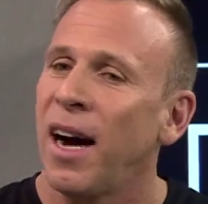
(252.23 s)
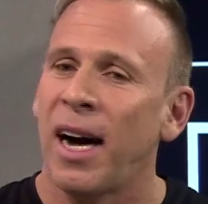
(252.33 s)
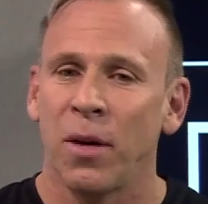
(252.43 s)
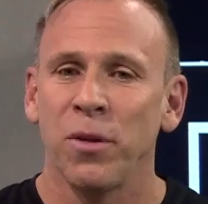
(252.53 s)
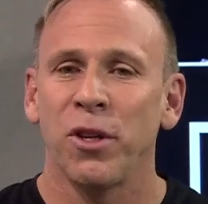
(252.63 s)
I
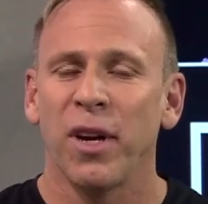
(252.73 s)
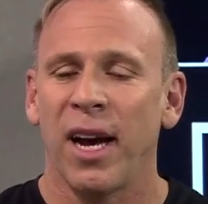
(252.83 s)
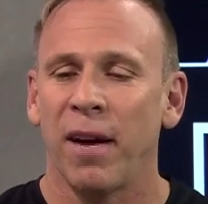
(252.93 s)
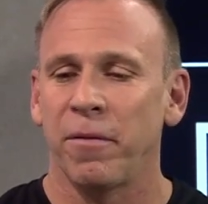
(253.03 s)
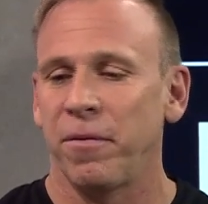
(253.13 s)
don't want you to
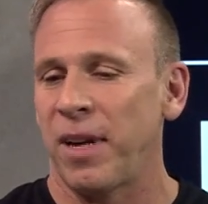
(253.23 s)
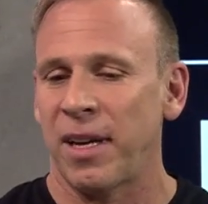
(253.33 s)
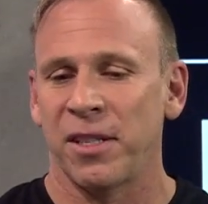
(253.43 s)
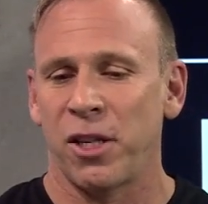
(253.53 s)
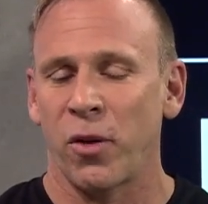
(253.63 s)
have
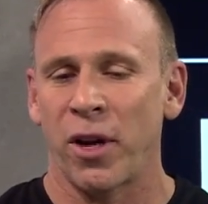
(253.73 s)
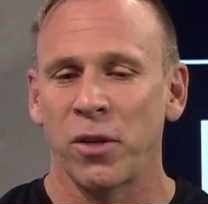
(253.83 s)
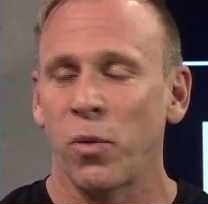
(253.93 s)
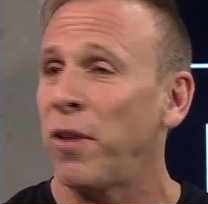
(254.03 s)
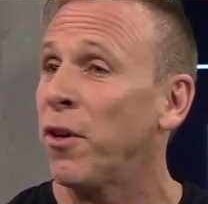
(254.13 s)
like the
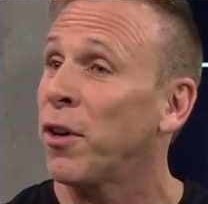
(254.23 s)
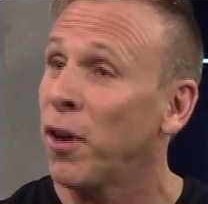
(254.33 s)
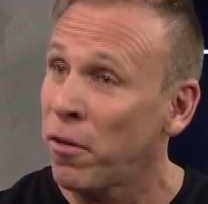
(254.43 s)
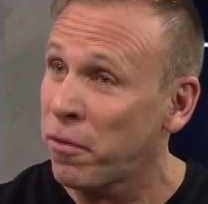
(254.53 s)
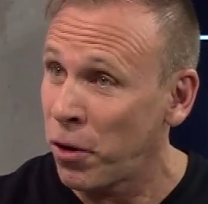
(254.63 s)
situation where you've got
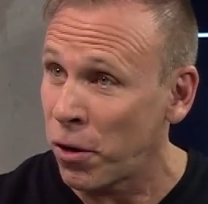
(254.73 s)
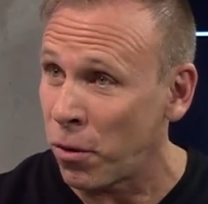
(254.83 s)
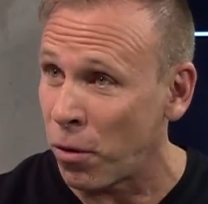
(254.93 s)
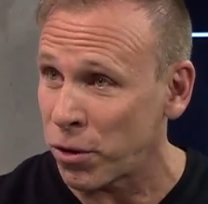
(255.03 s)
no food at all.